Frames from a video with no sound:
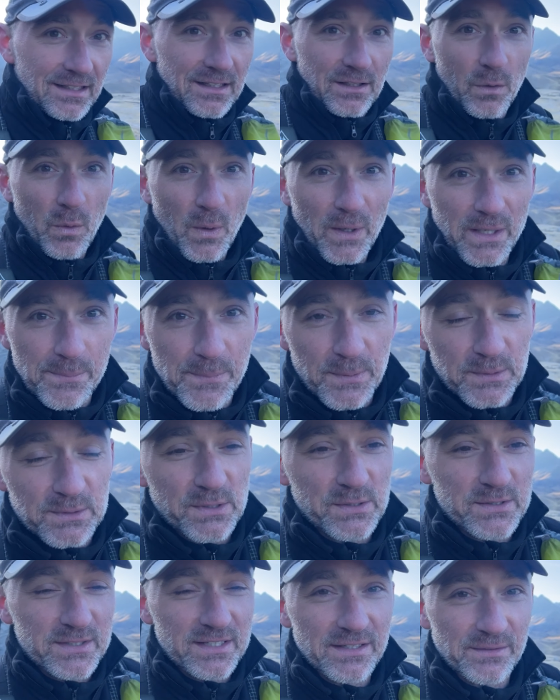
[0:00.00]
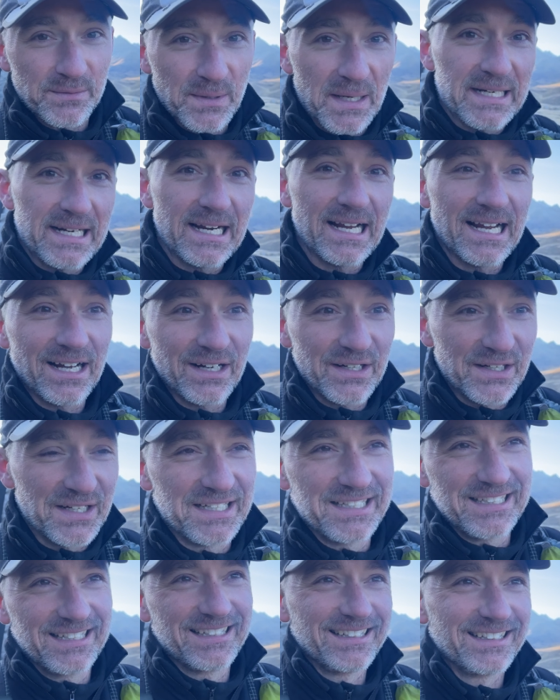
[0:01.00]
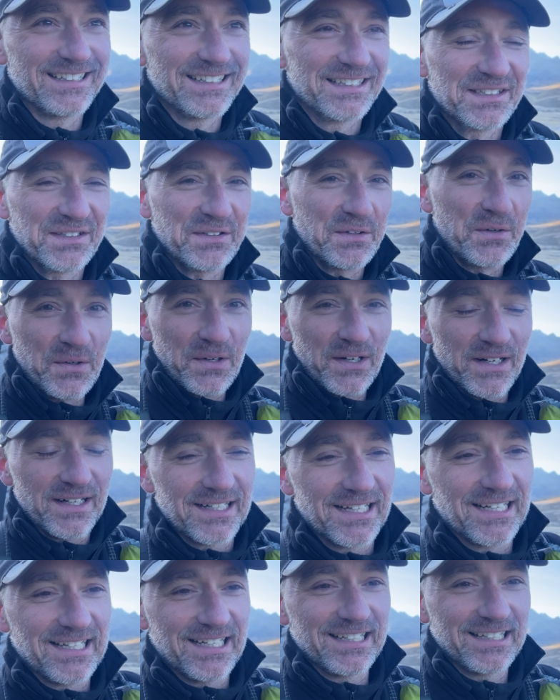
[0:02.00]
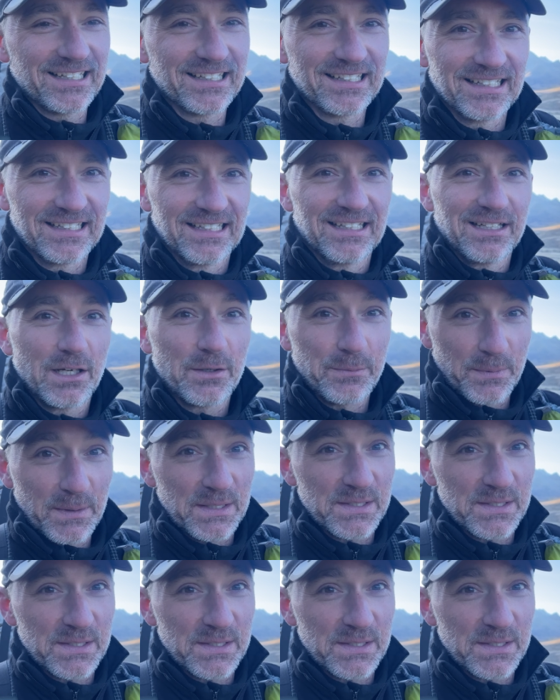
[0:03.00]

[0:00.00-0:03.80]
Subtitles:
Huayna Potosí right now, or pretty